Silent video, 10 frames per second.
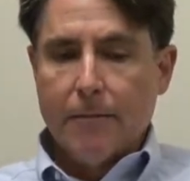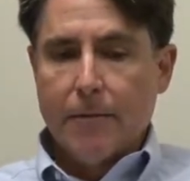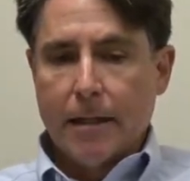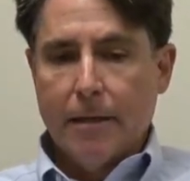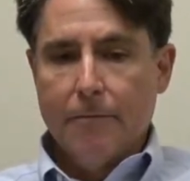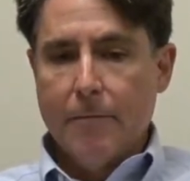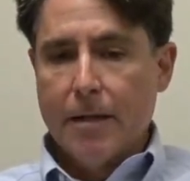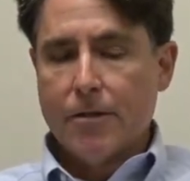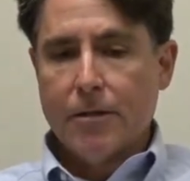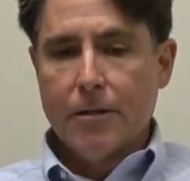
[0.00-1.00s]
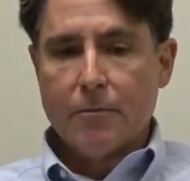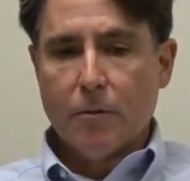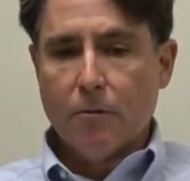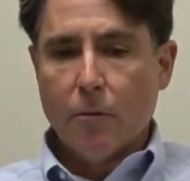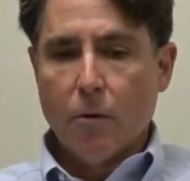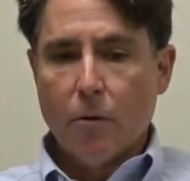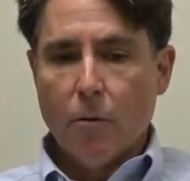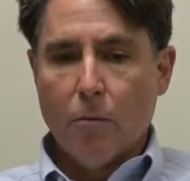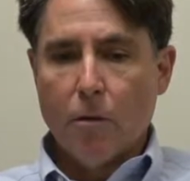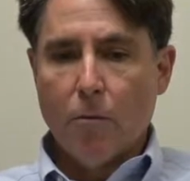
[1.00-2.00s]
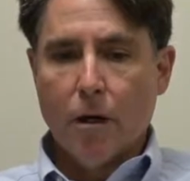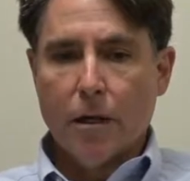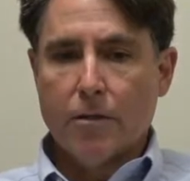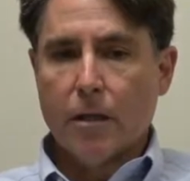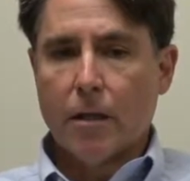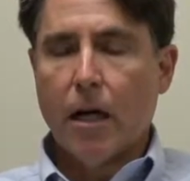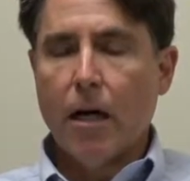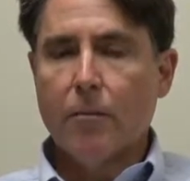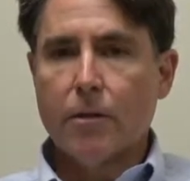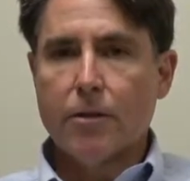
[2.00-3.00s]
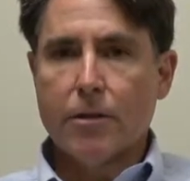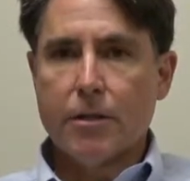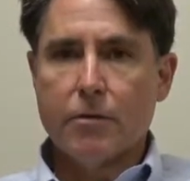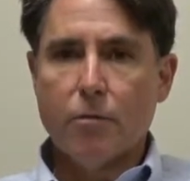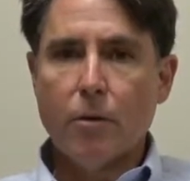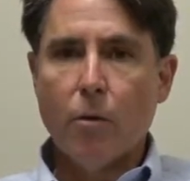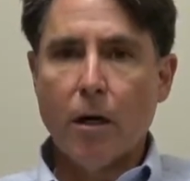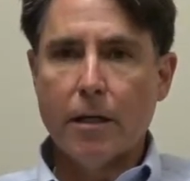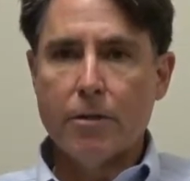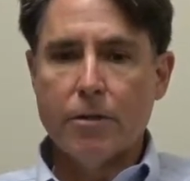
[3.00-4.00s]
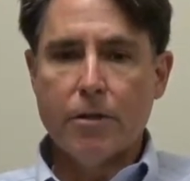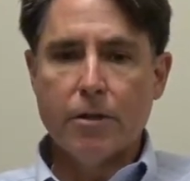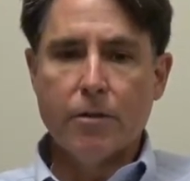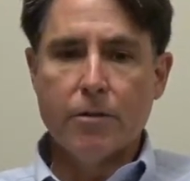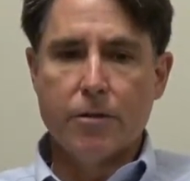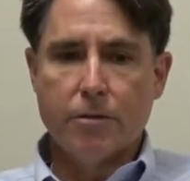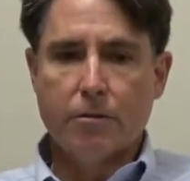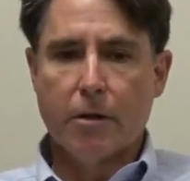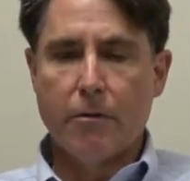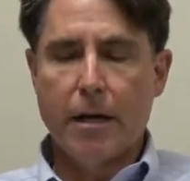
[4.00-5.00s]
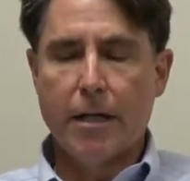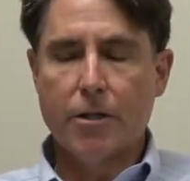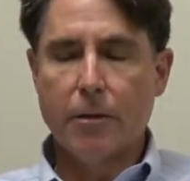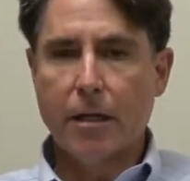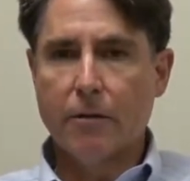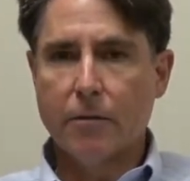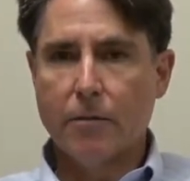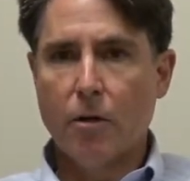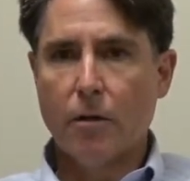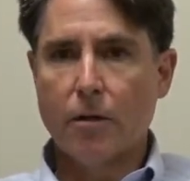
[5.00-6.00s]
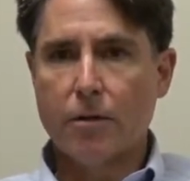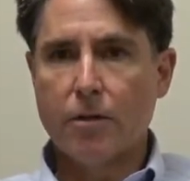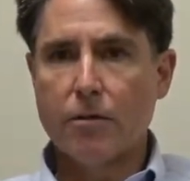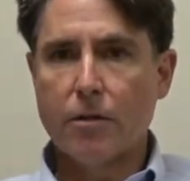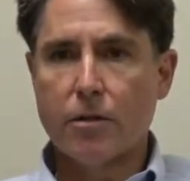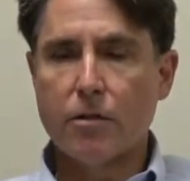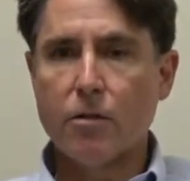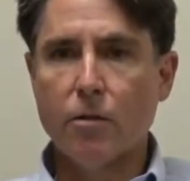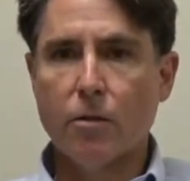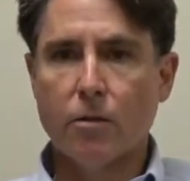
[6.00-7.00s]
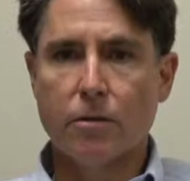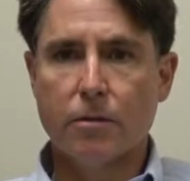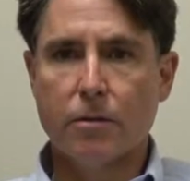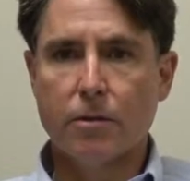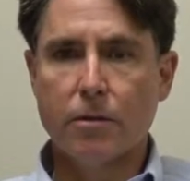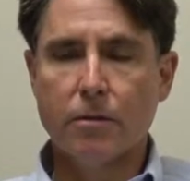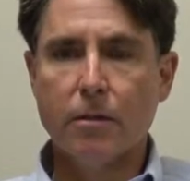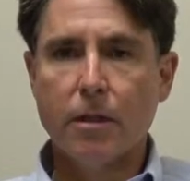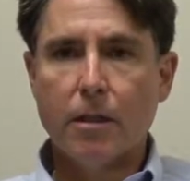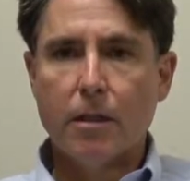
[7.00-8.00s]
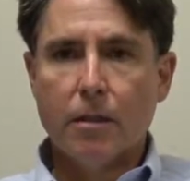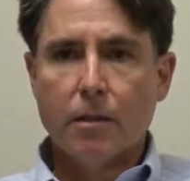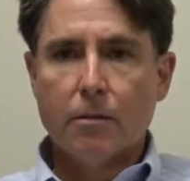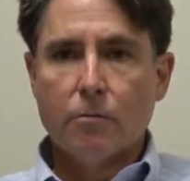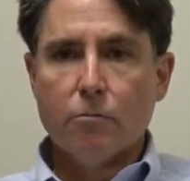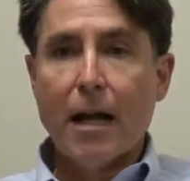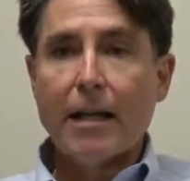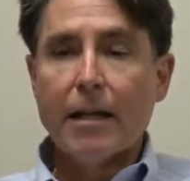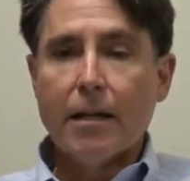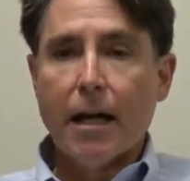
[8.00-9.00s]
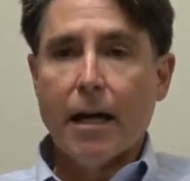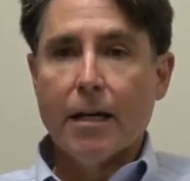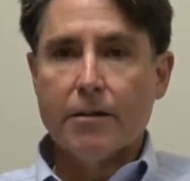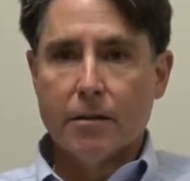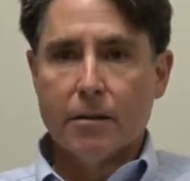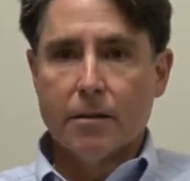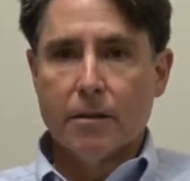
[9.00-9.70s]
think I've mentioned this before, what we wanted to accomplish is we wanted students who are graduating from No Excuses schools to recognize